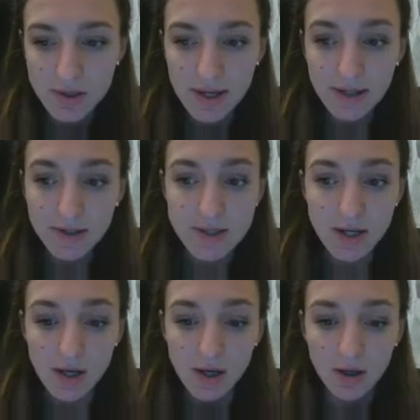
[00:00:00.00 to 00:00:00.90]
And
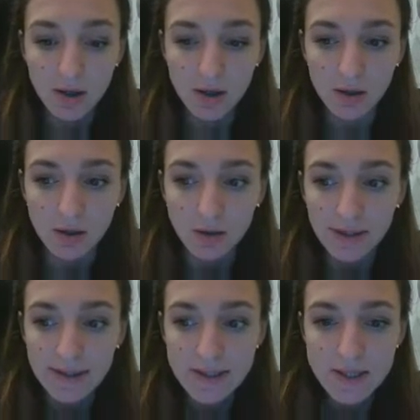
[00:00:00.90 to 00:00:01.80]
uh, uh,
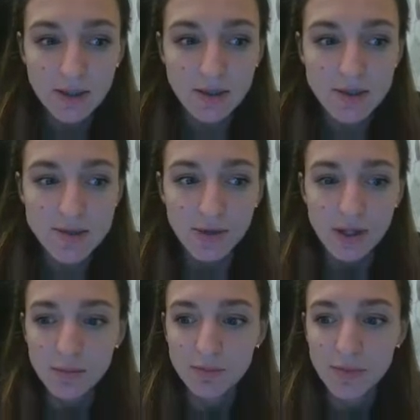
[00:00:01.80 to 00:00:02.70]
later,
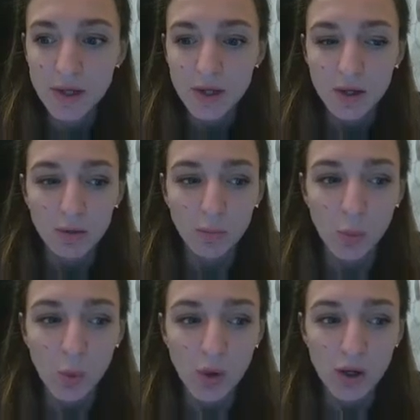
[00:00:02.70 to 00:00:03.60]
three
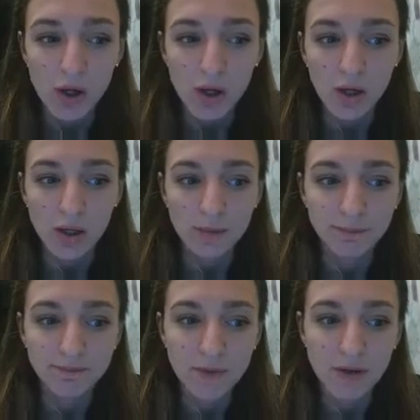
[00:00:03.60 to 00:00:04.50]
more
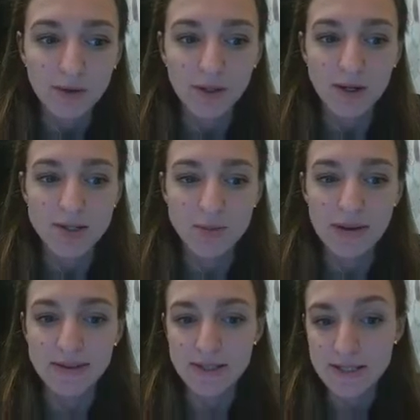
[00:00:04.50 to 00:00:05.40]
um, organized by
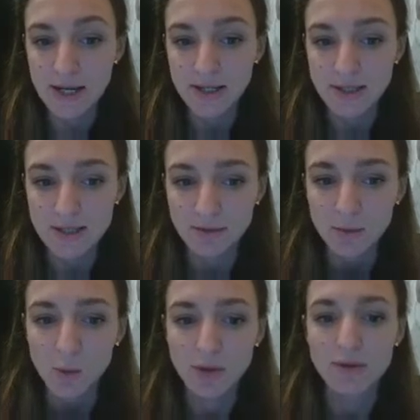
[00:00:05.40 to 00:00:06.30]
the Society
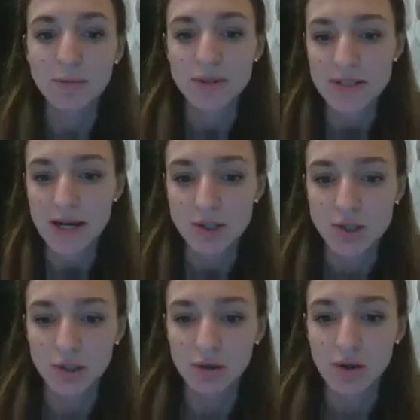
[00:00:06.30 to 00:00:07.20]
for the
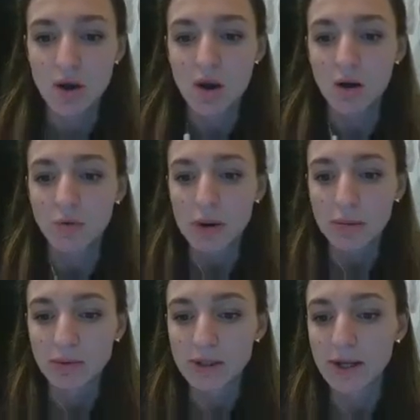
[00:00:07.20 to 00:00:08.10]
Protection of
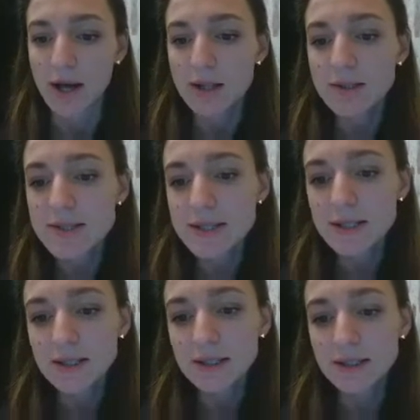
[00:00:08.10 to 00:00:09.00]
Public Health
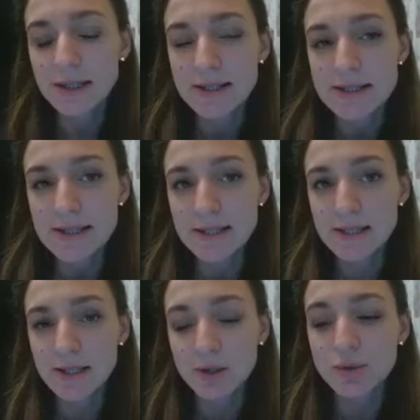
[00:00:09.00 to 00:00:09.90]
in
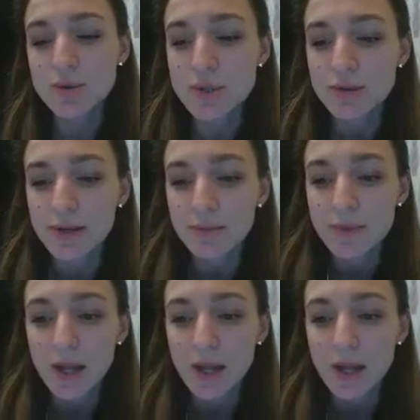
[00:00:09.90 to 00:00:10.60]
1903.